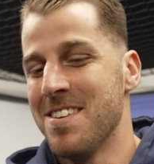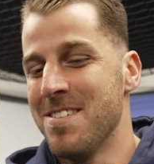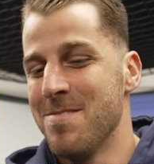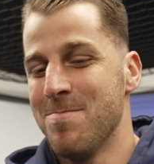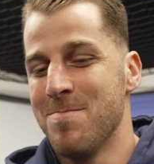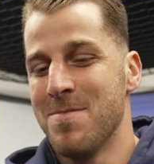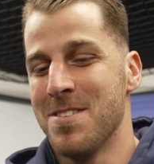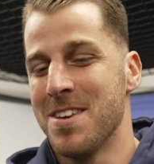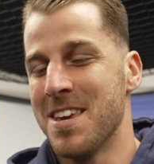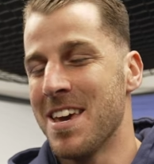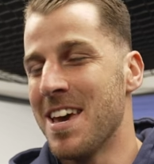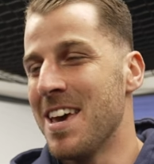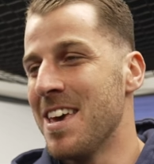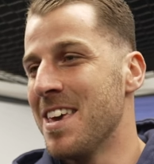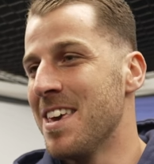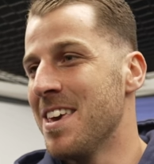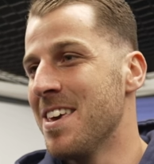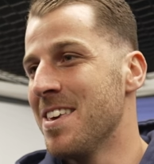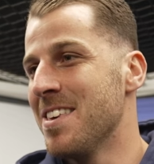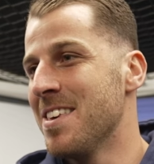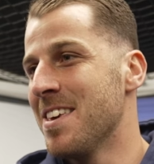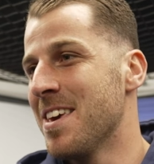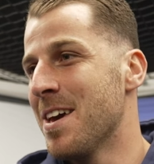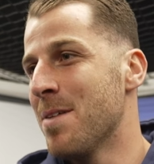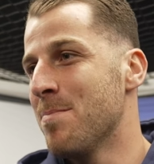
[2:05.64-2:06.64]
you, you, get
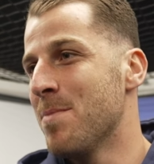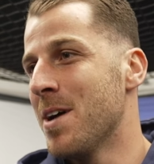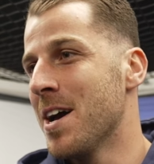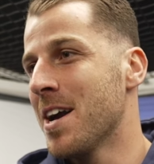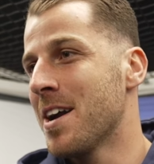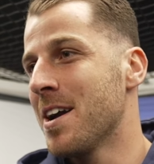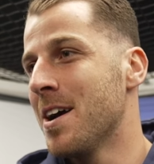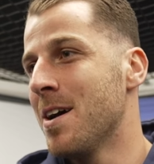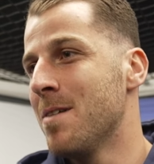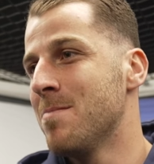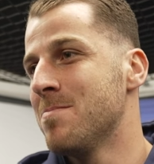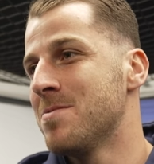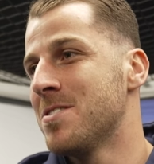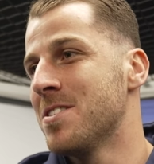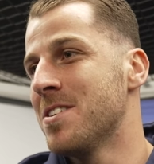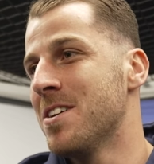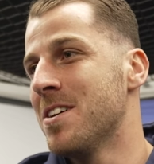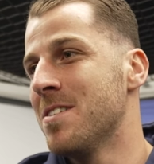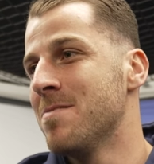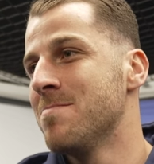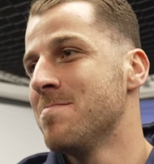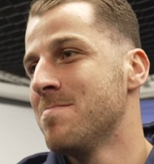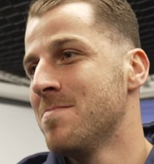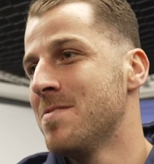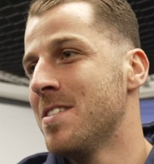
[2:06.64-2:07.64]
hit, you get back up.
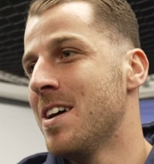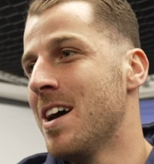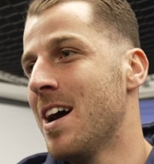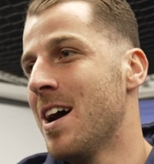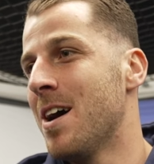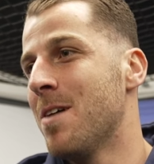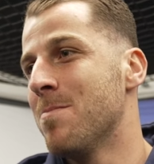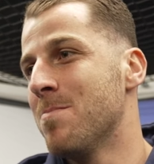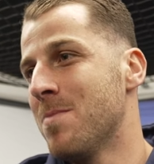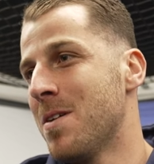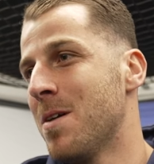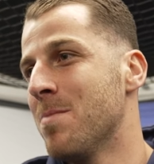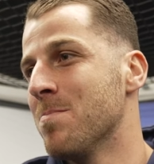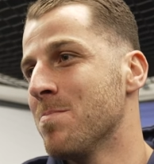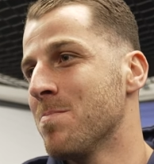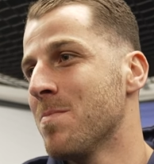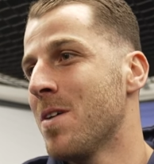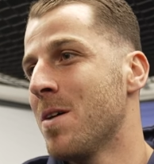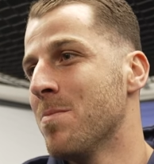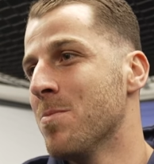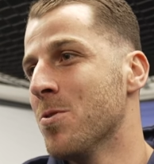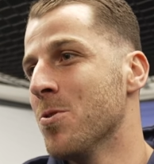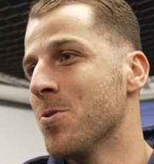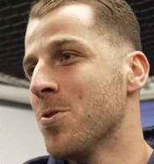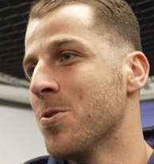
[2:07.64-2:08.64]
So, yeah, I'm, I'm,
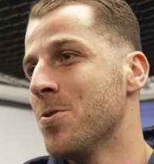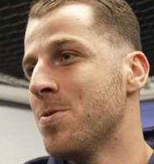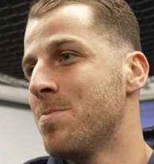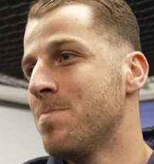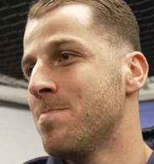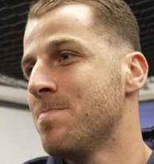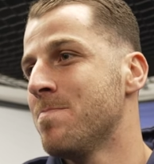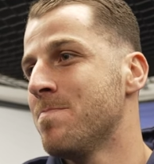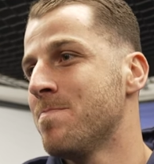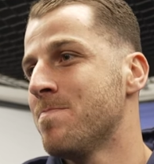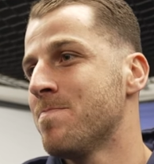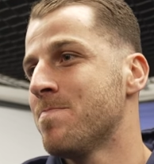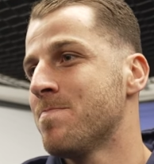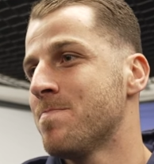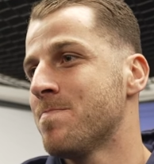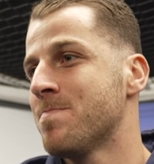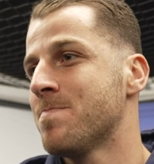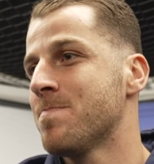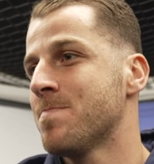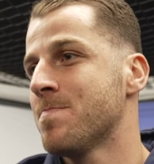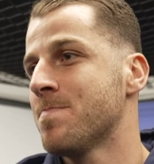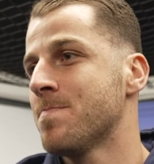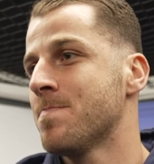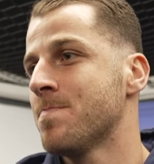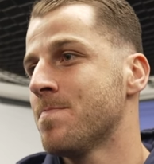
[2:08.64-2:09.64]
I'm all good.
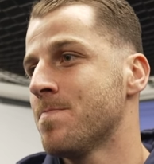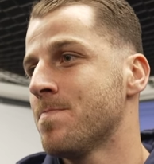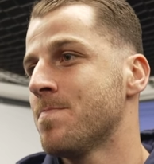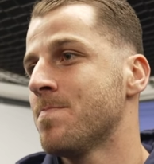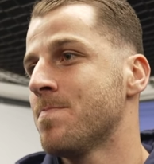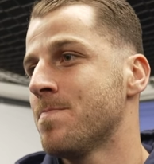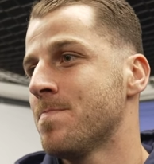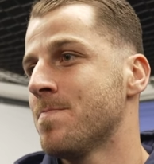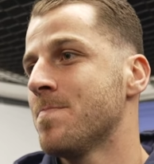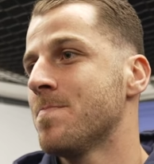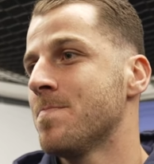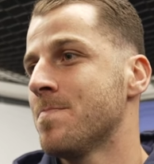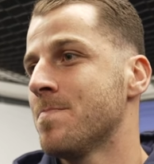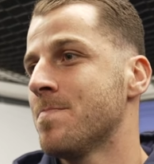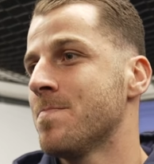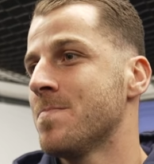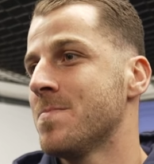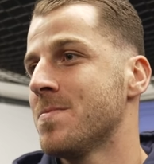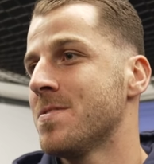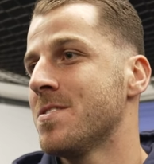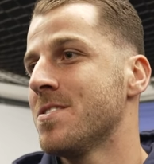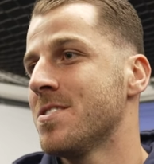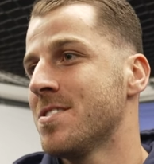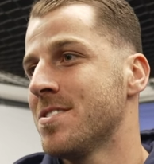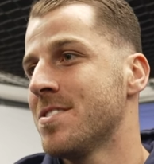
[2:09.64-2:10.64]
All good, X. Thanks for your
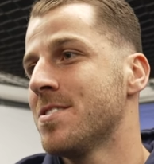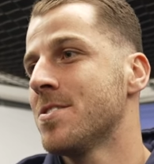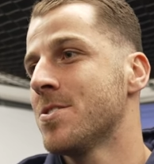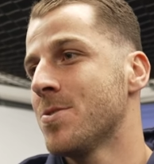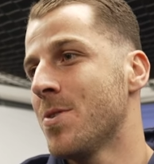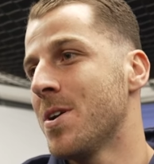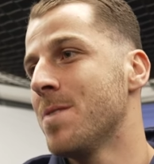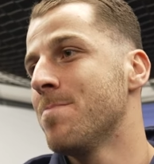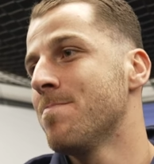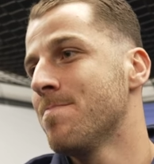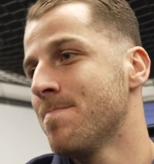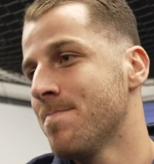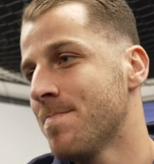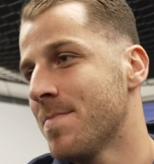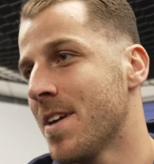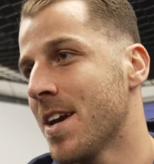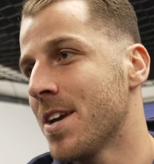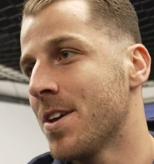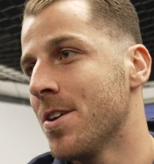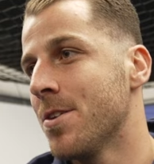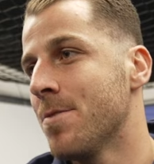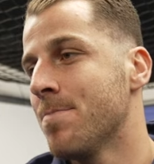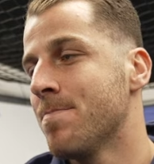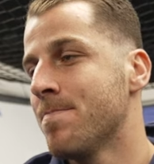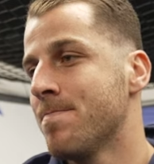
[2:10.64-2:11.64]
time. Sweet.
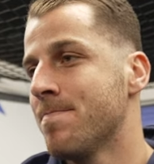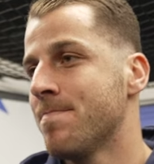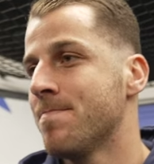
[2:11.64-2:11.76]
Thank you.